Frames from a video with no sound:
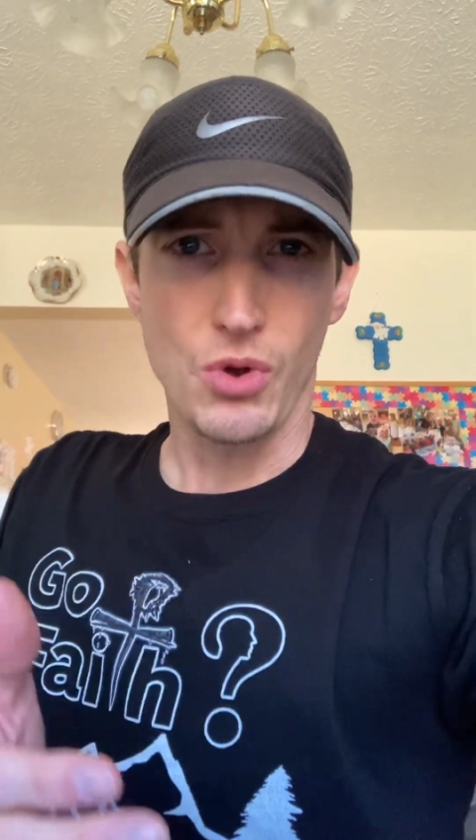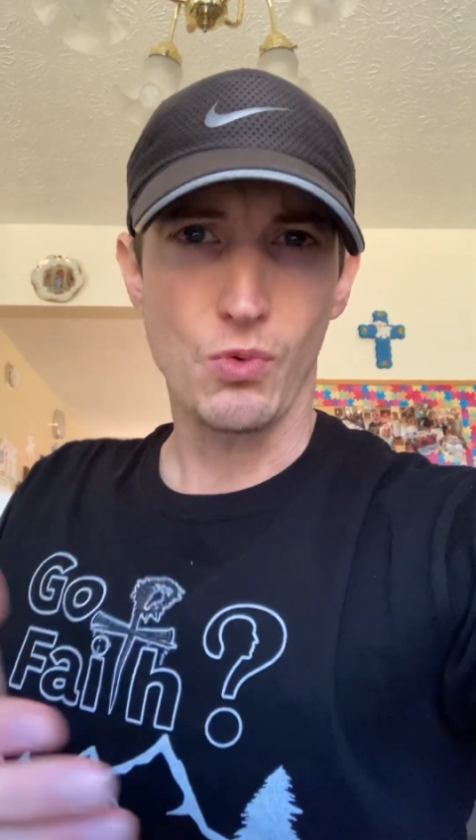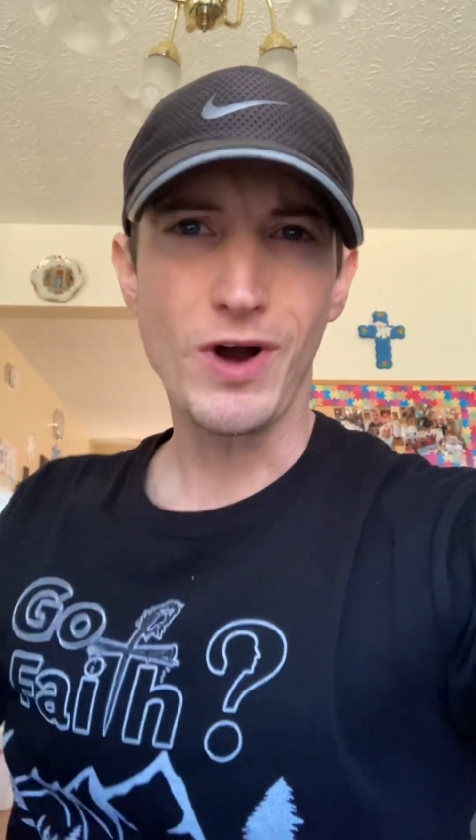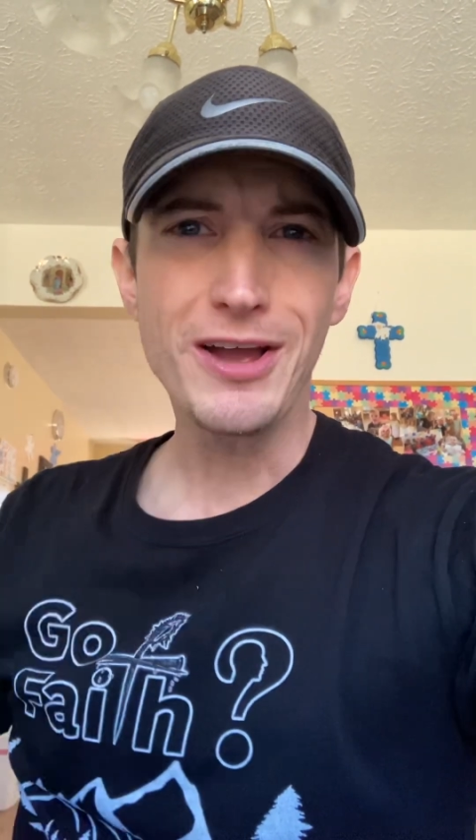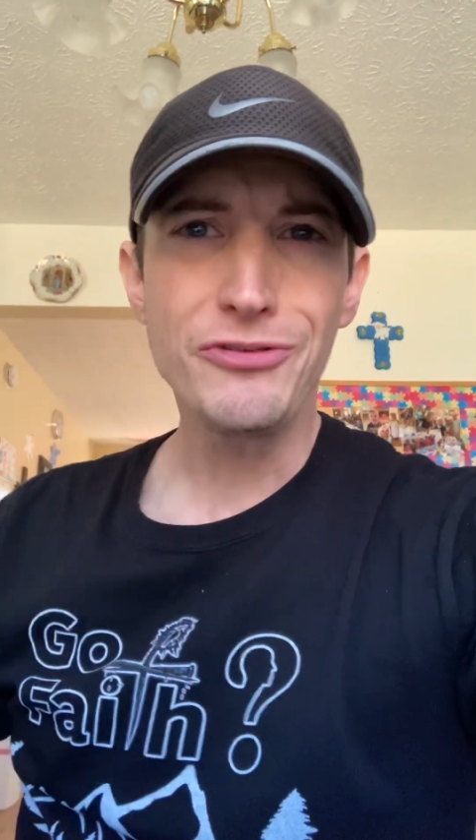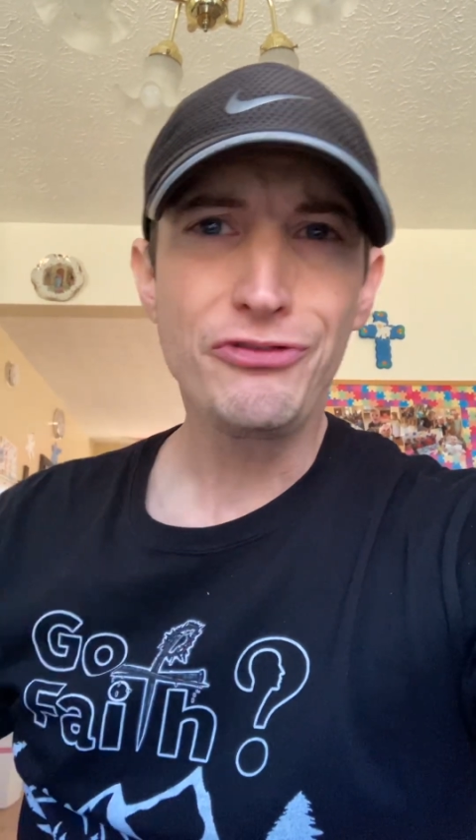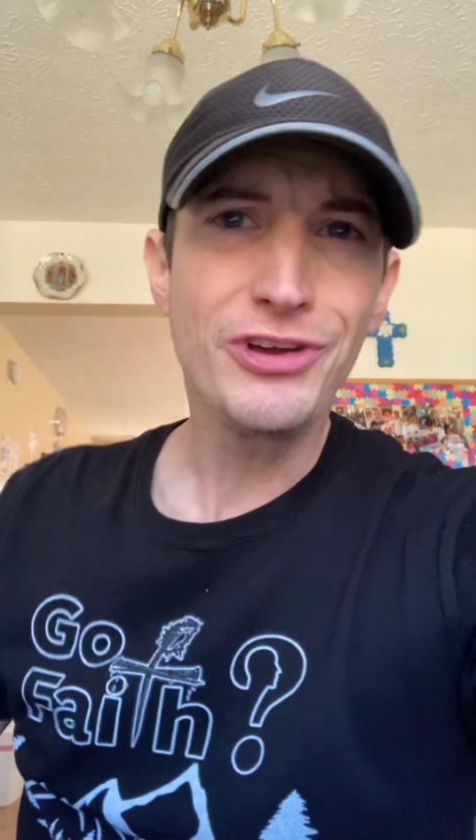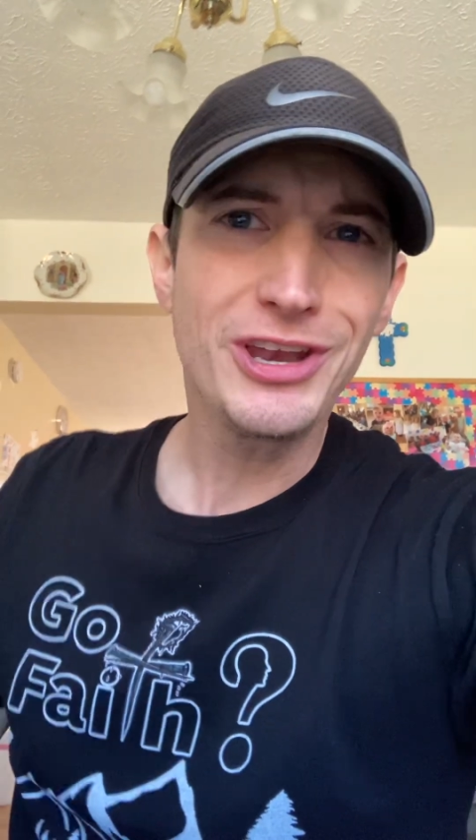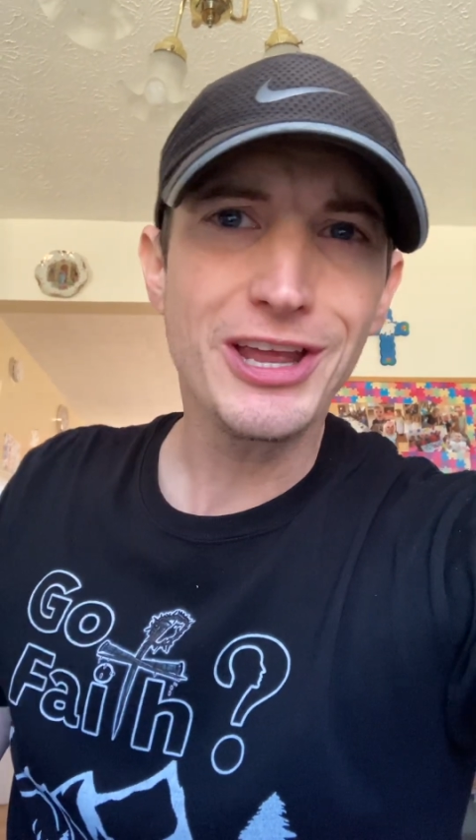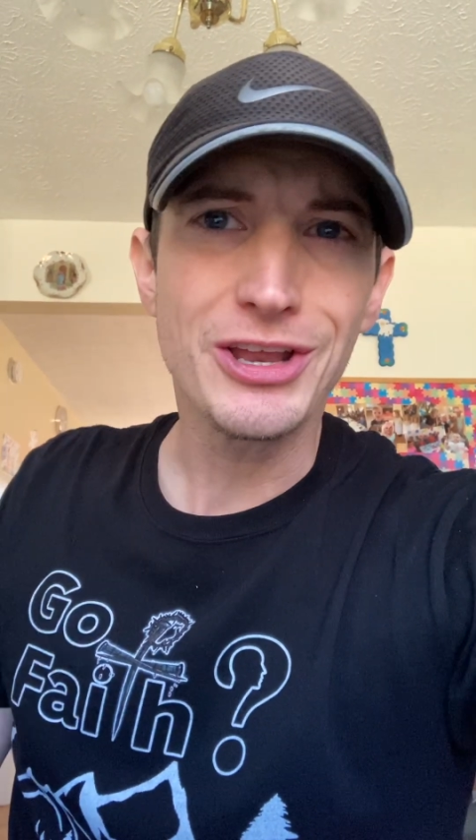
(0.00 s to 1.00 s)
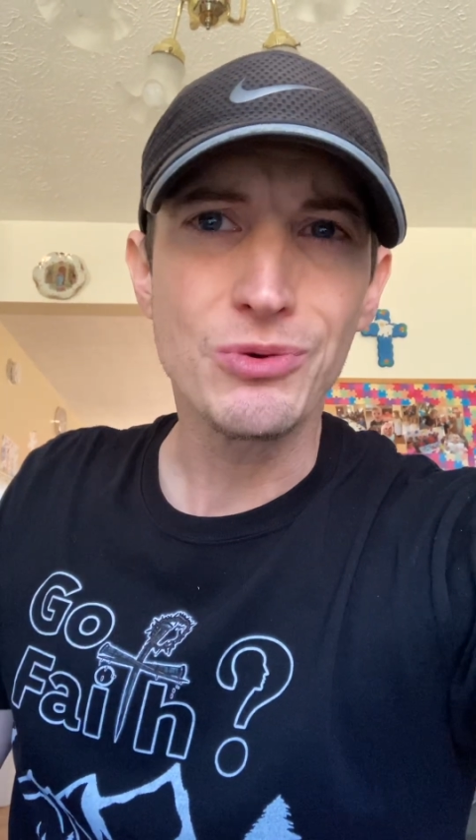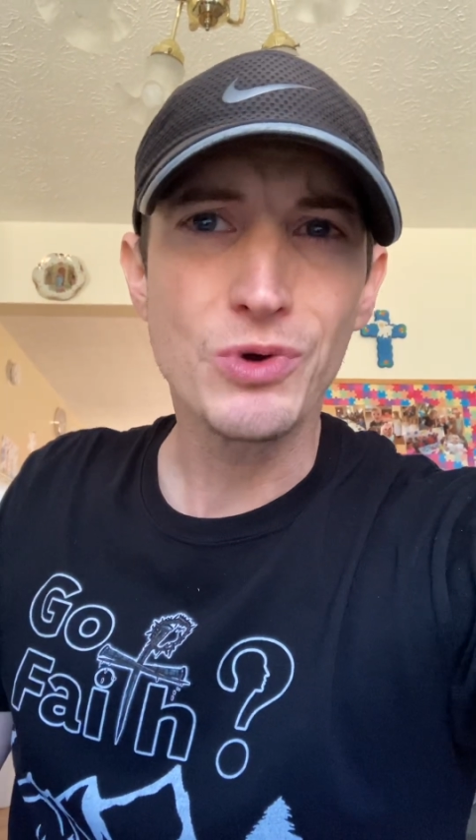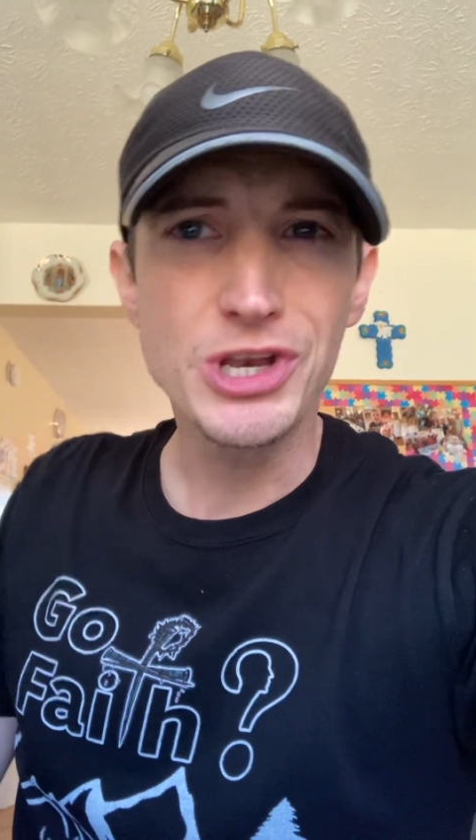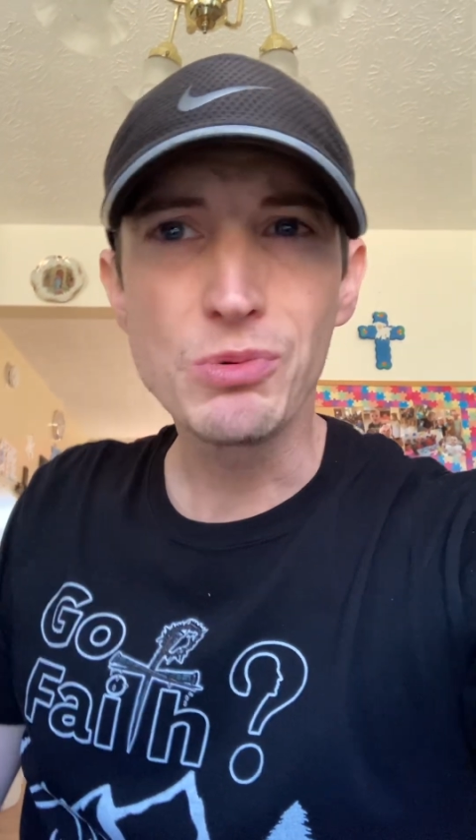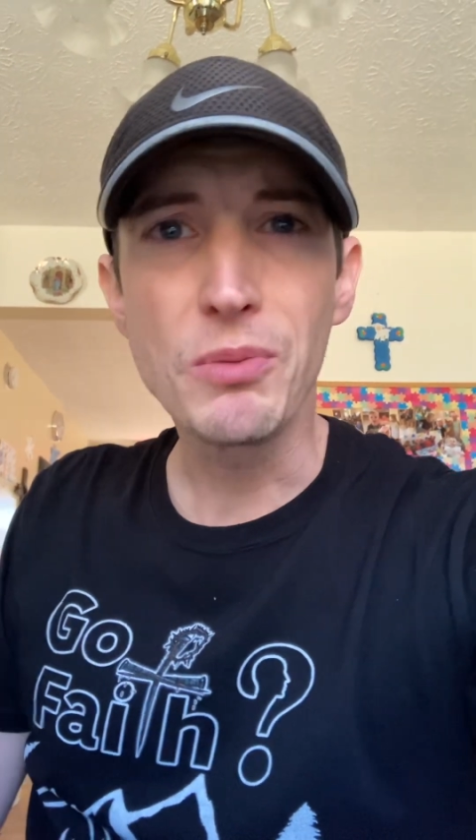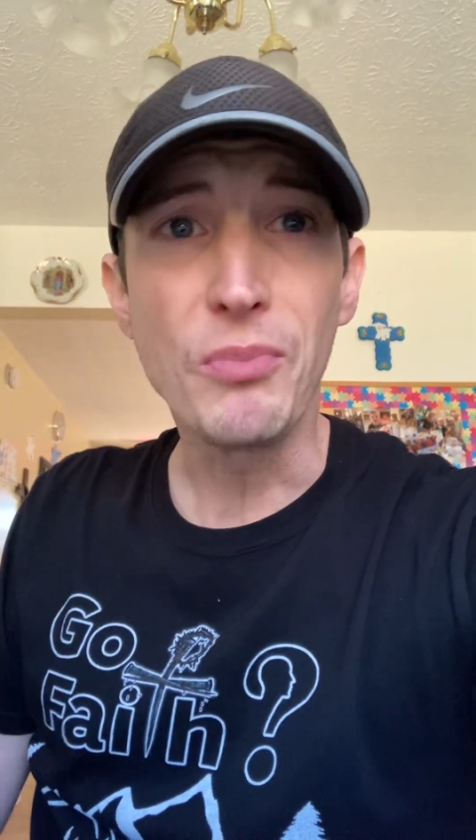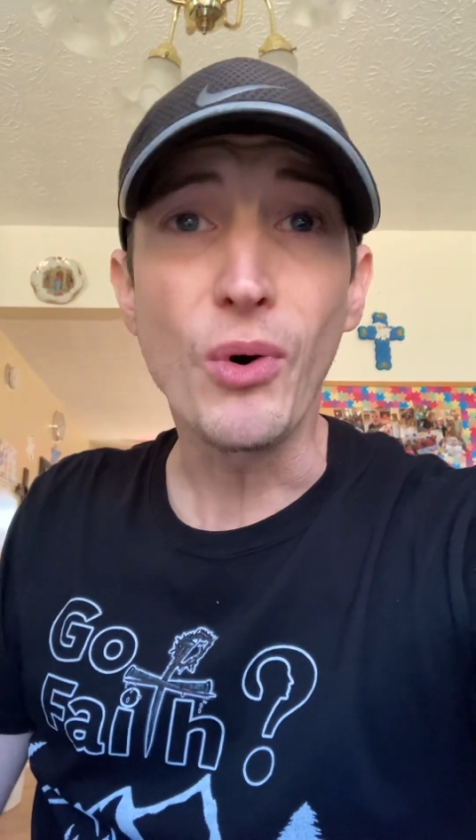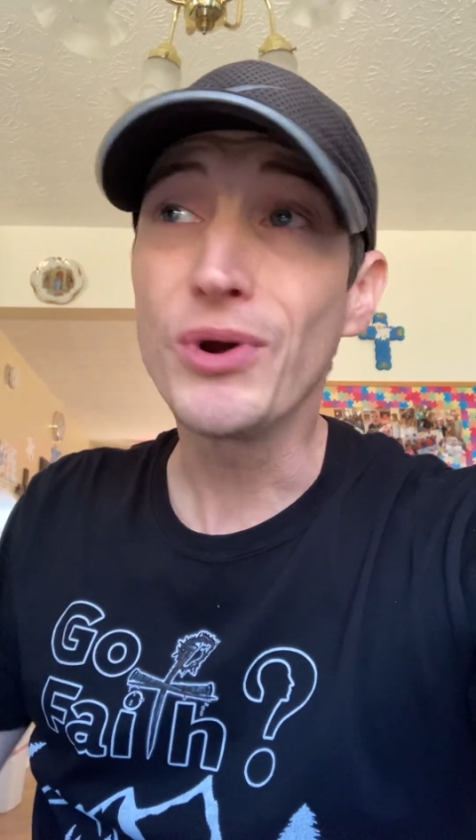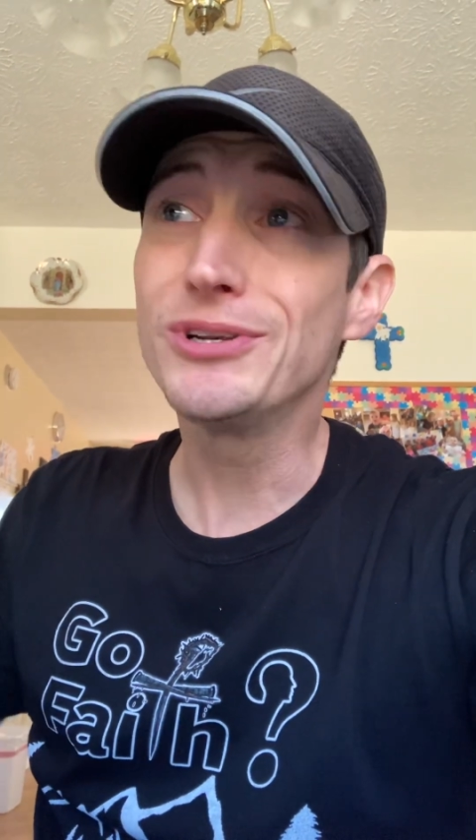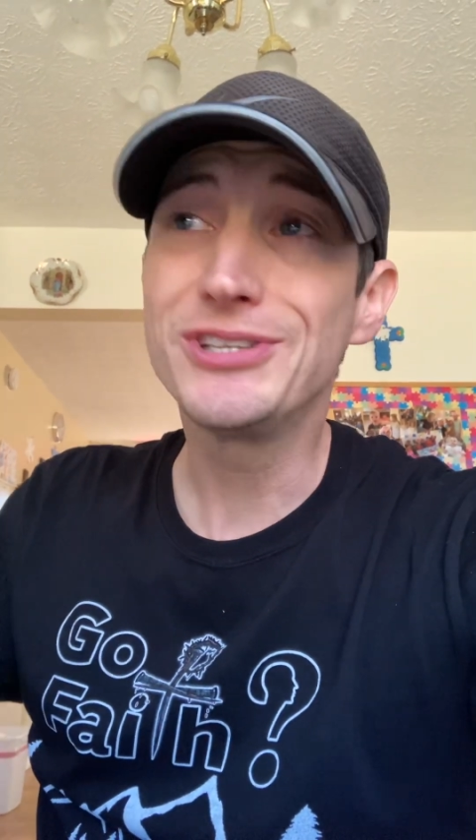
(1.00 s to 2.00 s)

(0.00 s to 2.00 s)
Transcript: "Why fit in when you were born